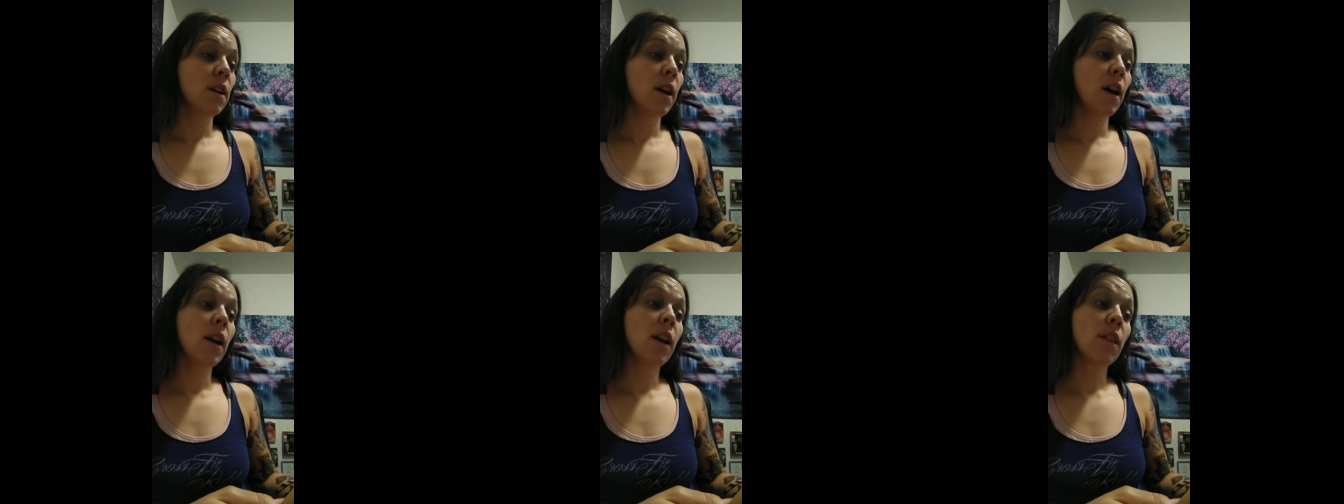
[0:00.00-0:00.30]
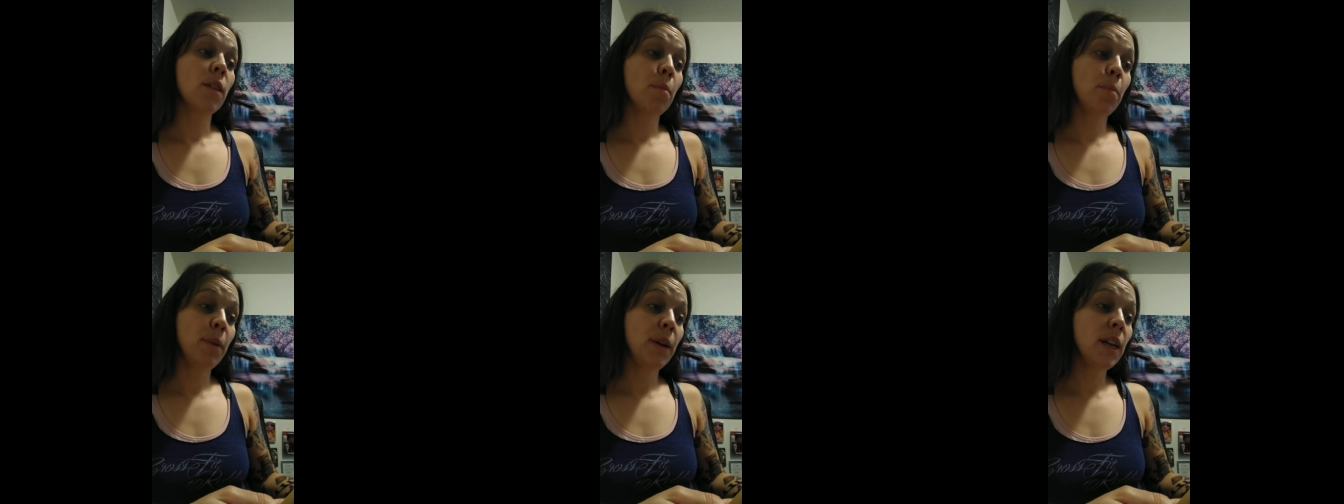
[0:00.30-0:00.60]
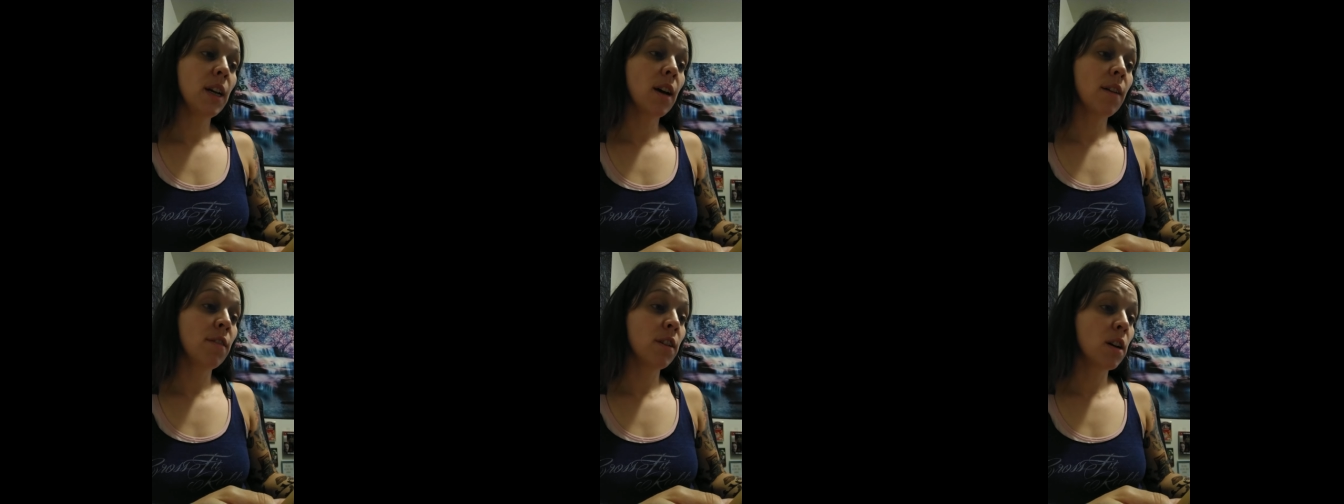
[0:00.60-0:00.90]
and on the
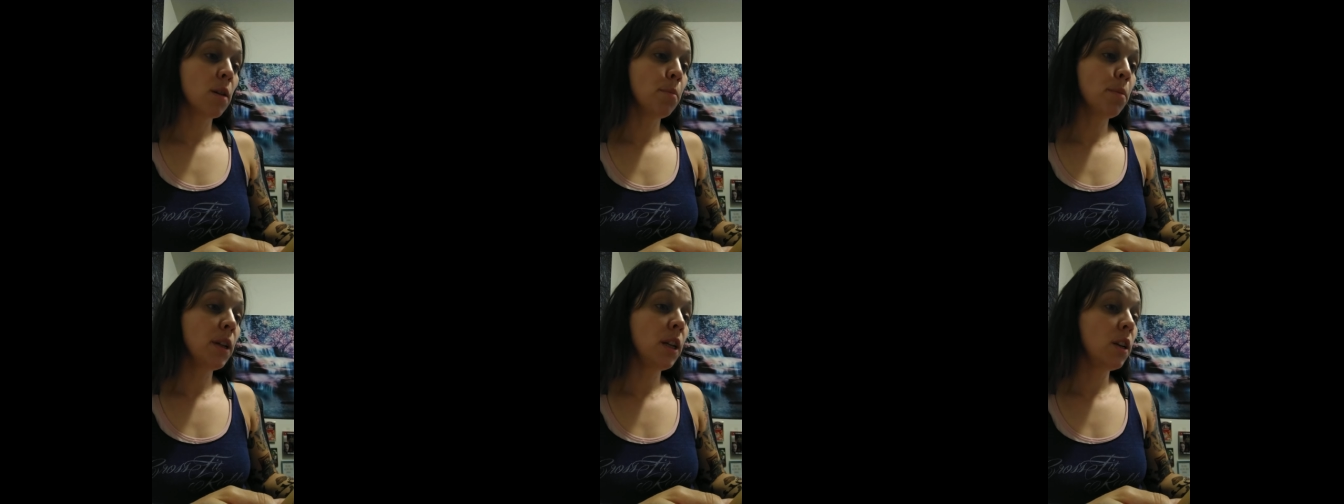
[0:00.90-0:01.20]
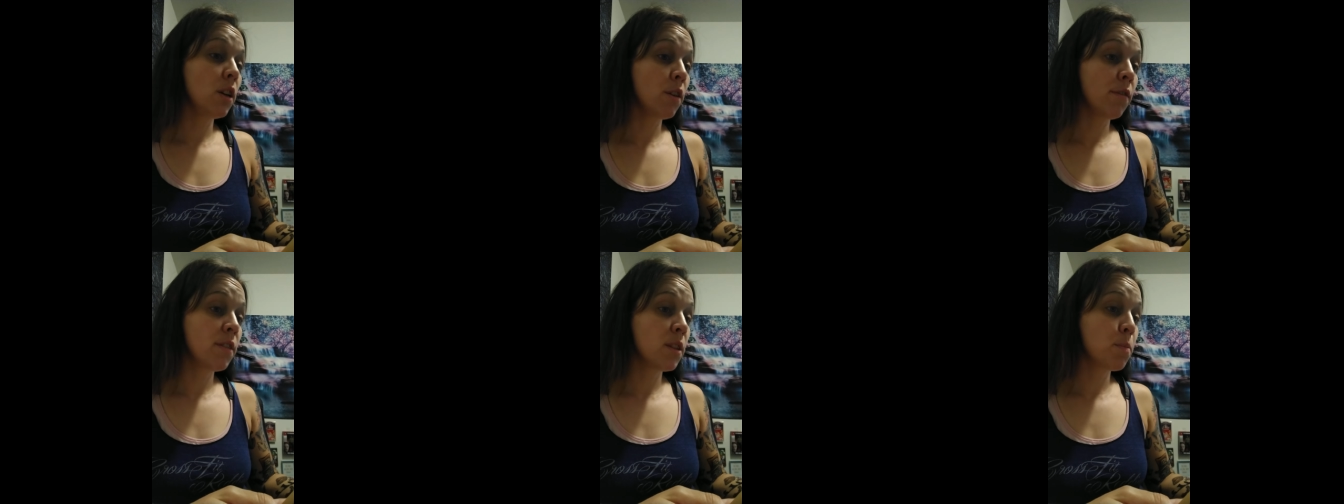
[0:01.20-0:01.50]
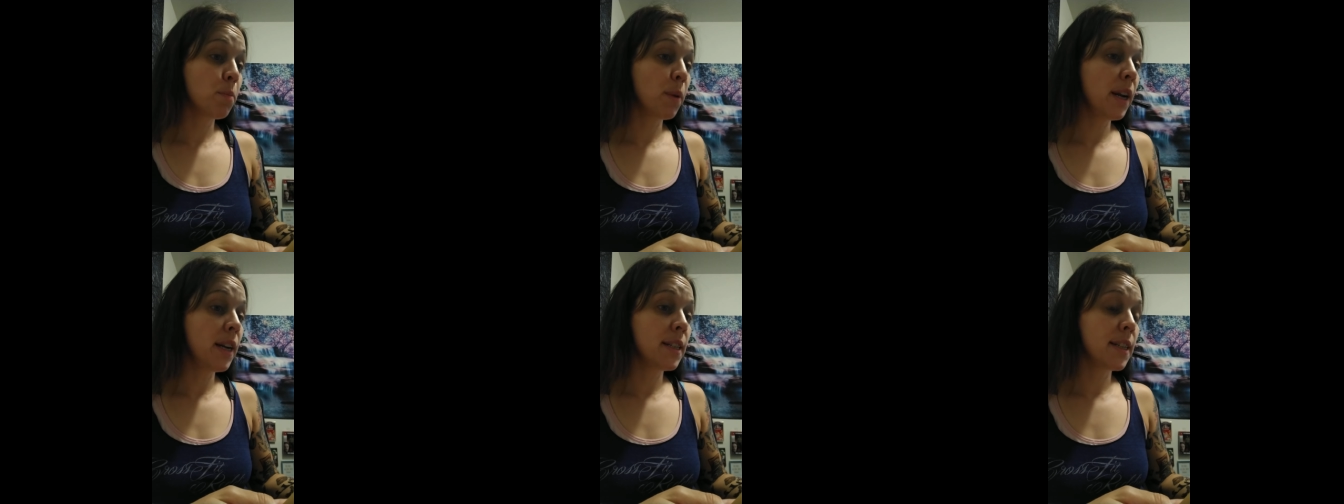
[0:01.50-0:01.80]
brink of a complete nervous
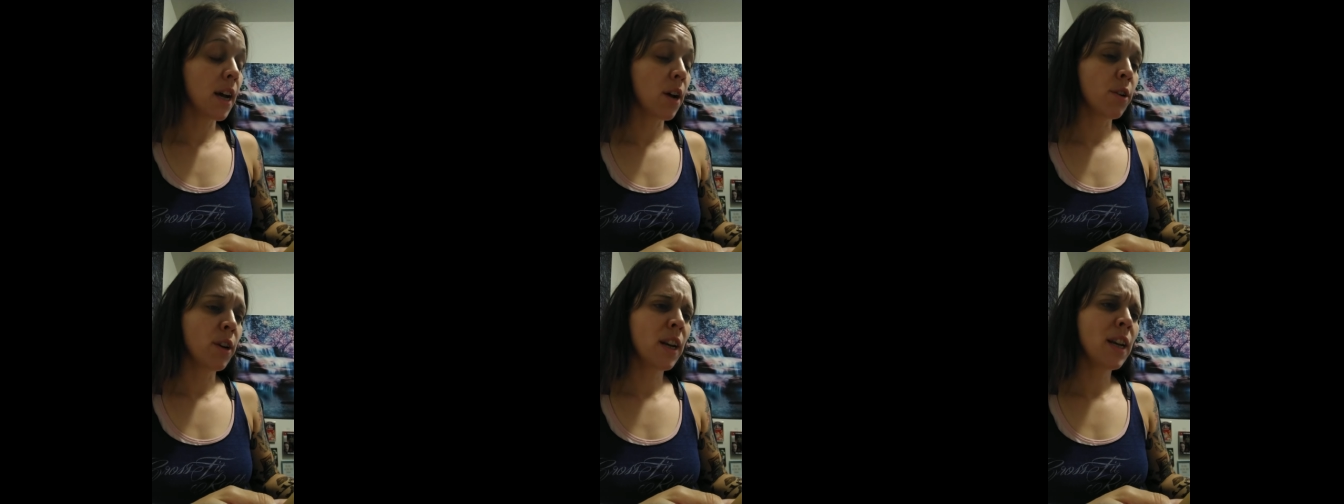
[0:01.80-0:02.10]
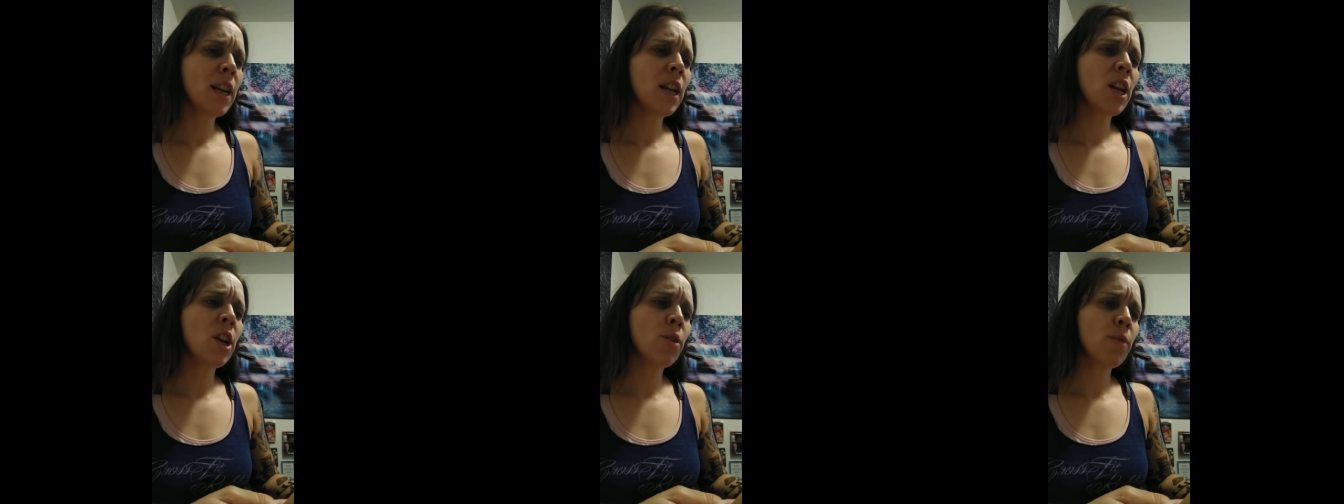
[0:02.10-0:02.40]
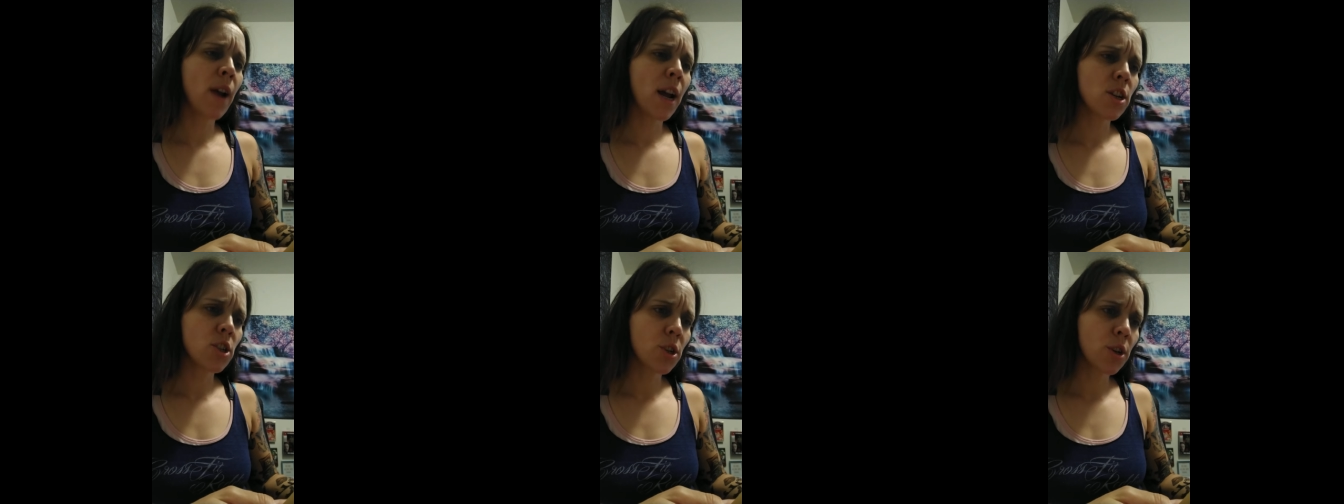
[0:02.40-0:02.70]
breakdown and
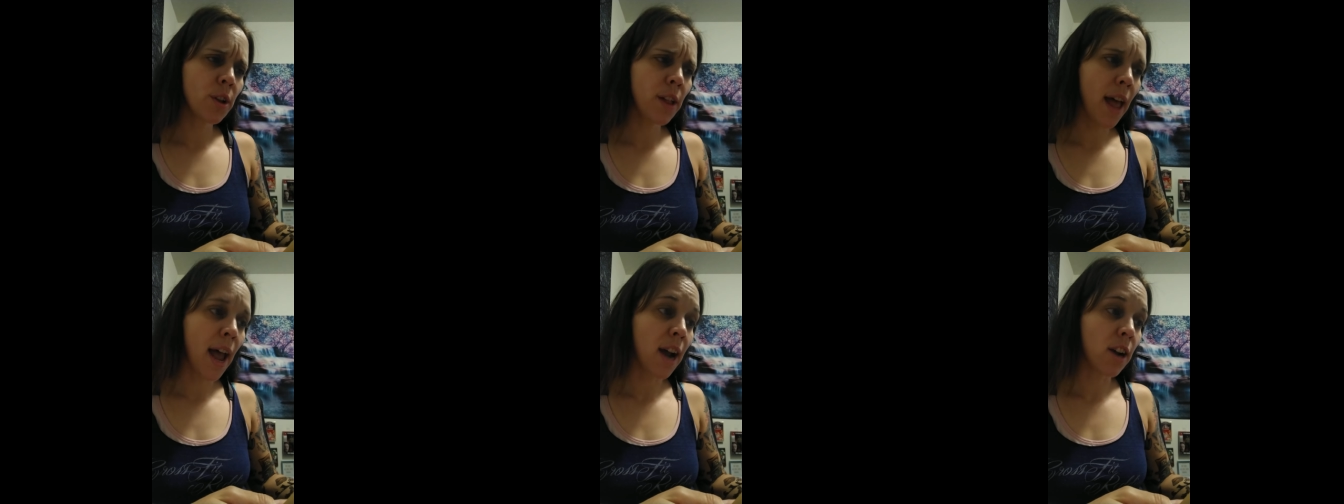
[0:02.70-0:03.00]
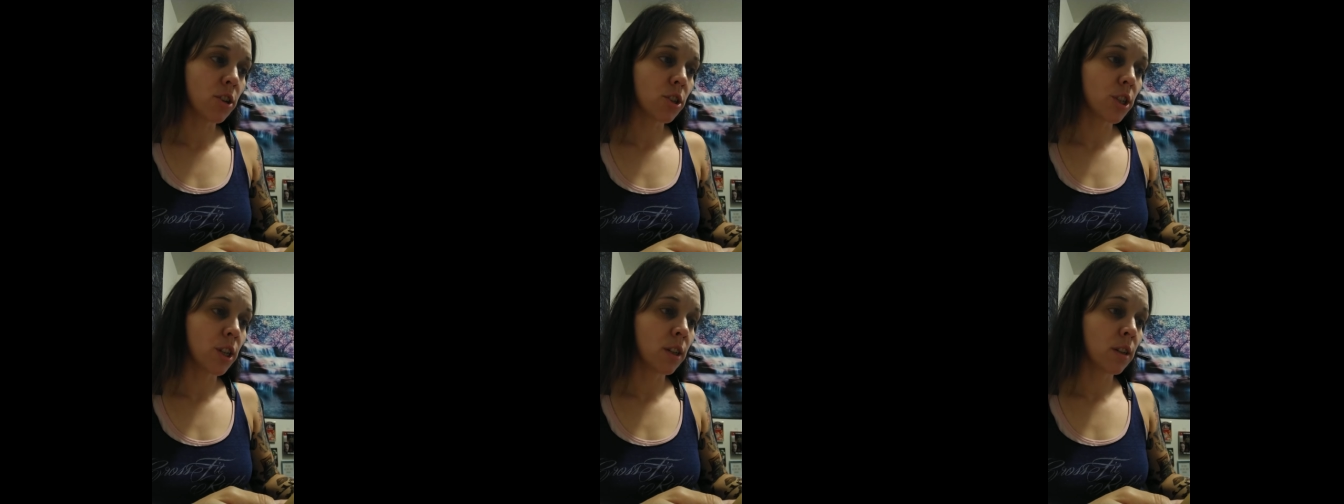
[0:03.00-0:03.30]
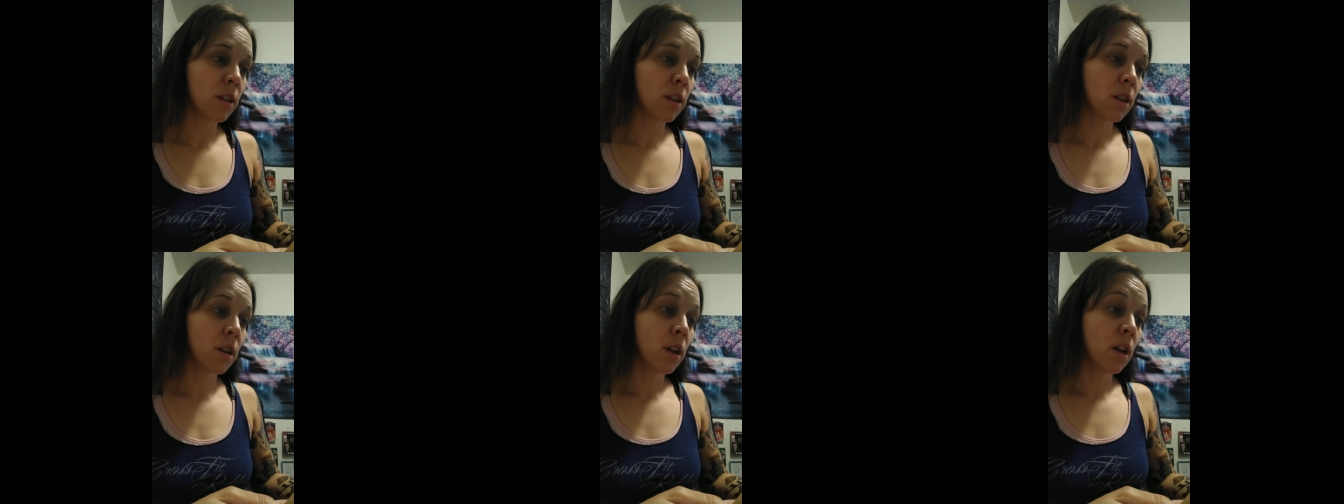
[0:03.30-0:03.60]
irrational action.
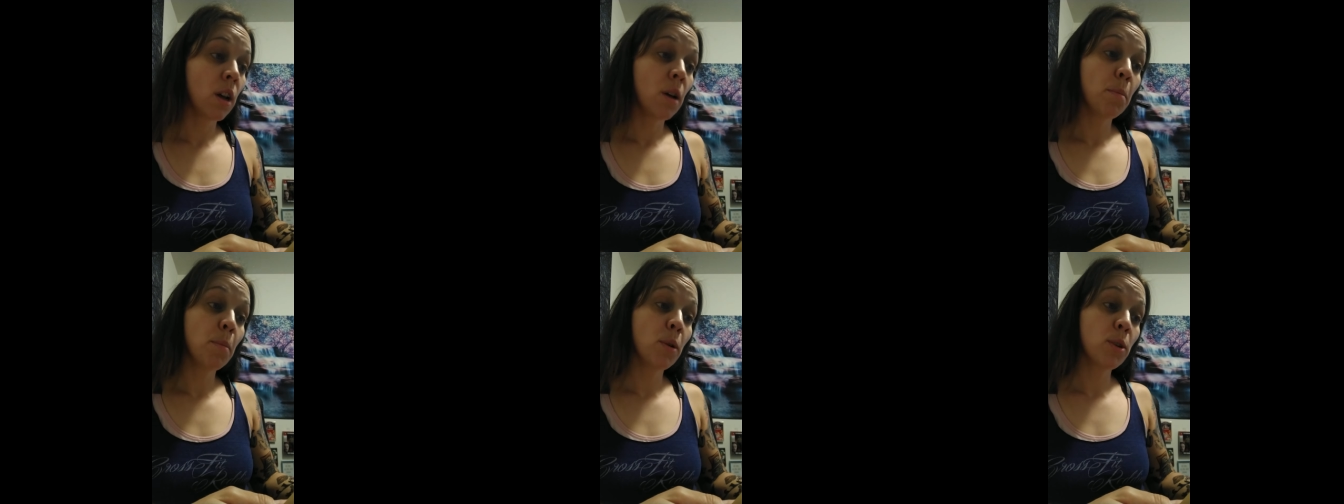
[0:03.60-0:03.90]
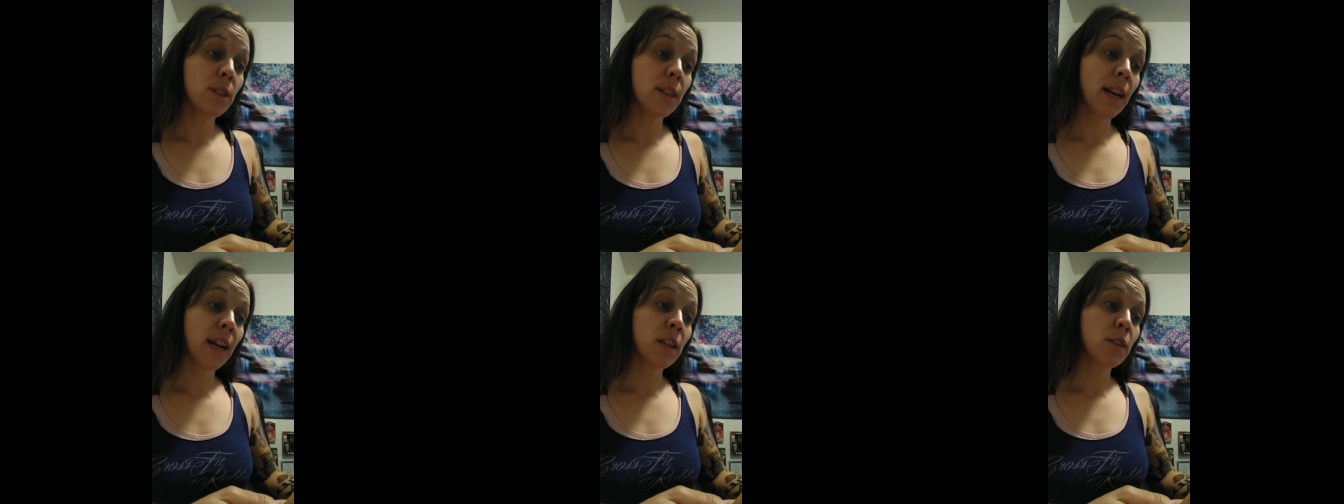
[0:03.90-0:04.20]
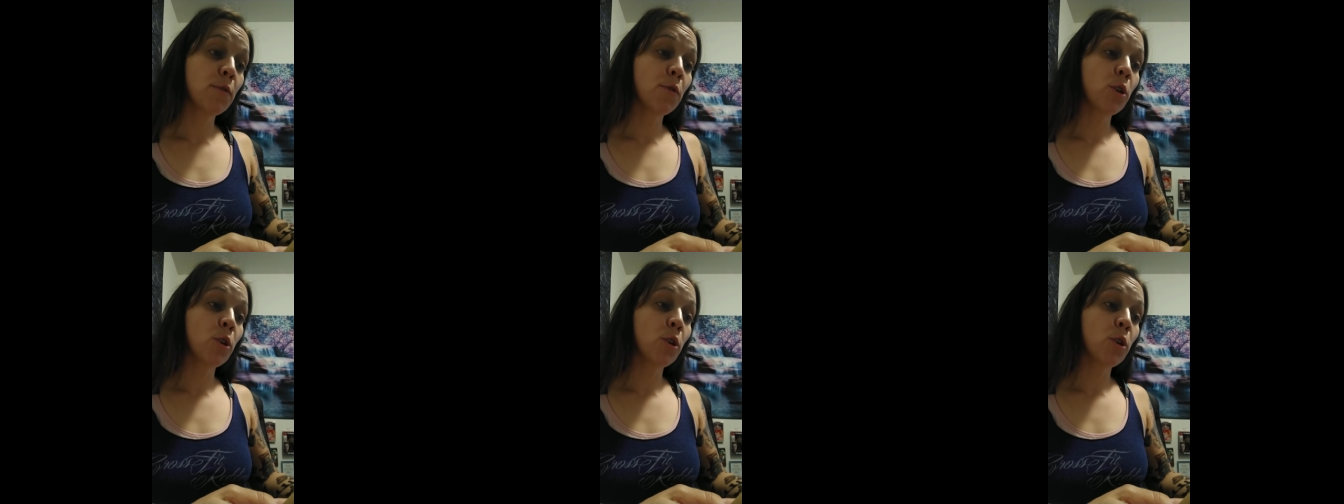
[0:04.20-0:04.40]
Mossadegh's